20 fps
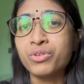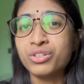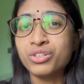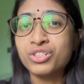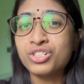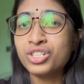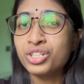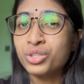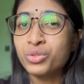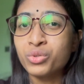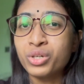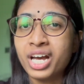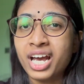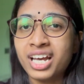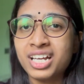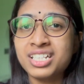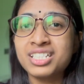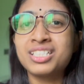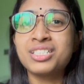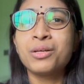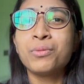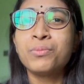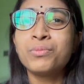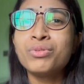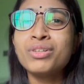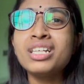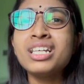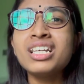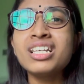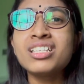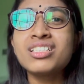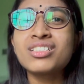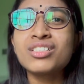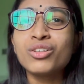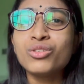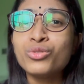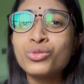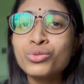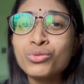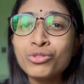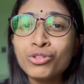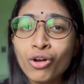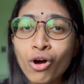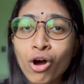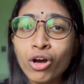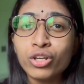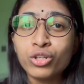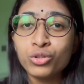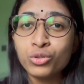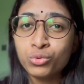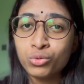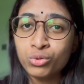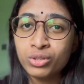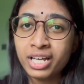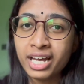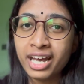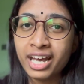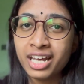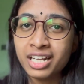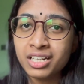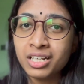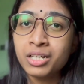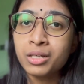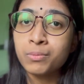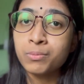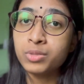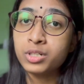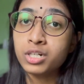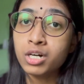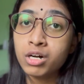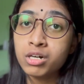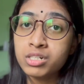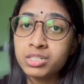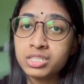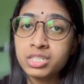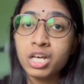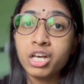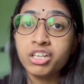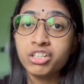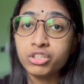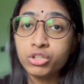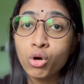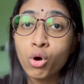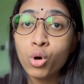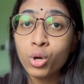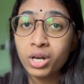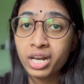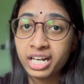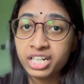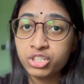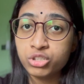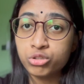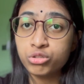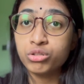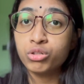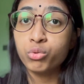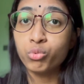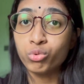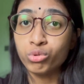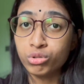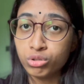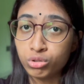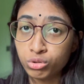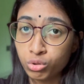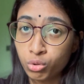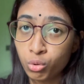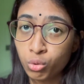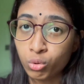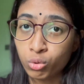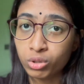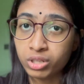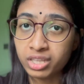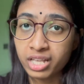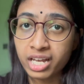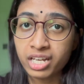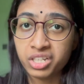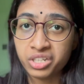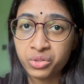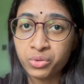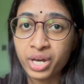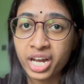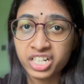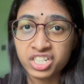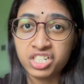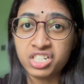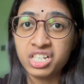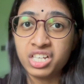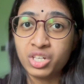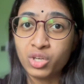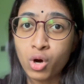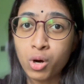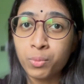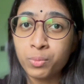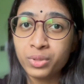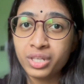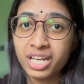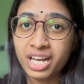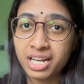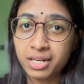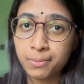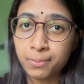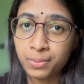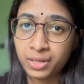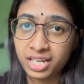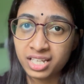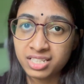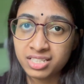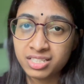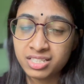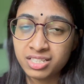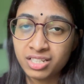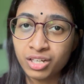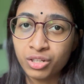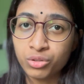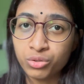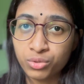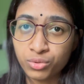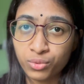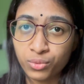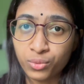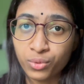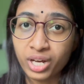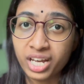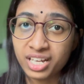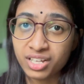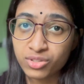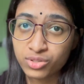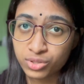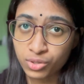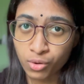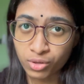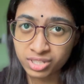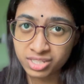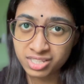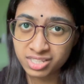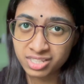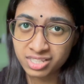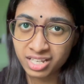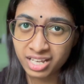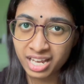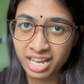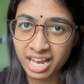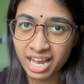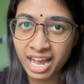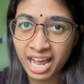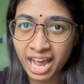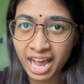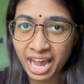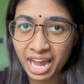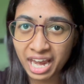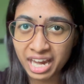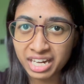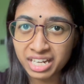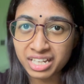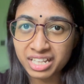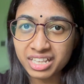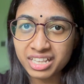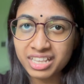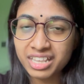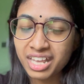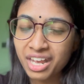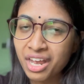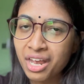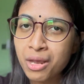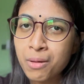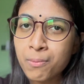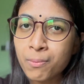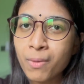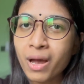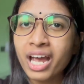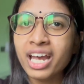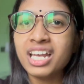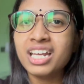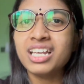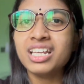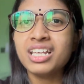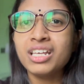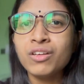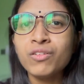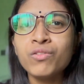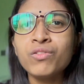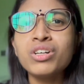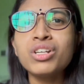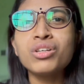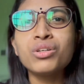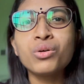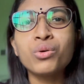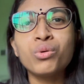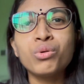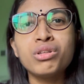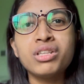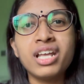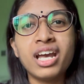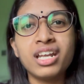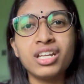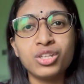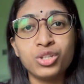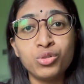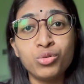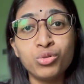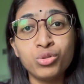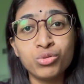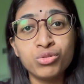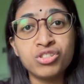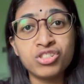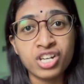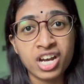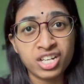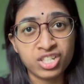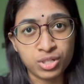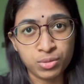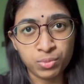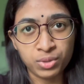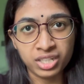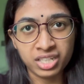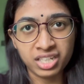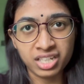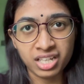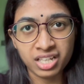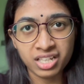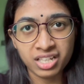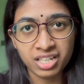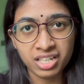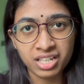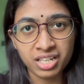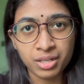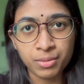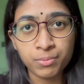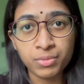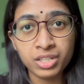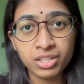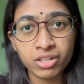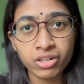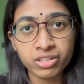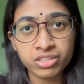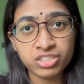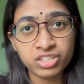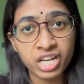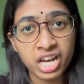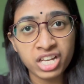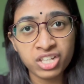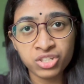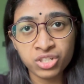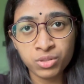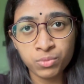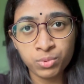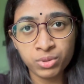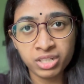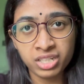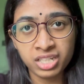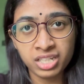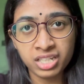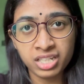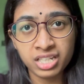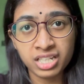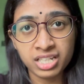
urging you guys, please do not do that, because your lecturer will know that you actually copy and paste through a source. And they might even know that you use ChatGPT, because ChatGPT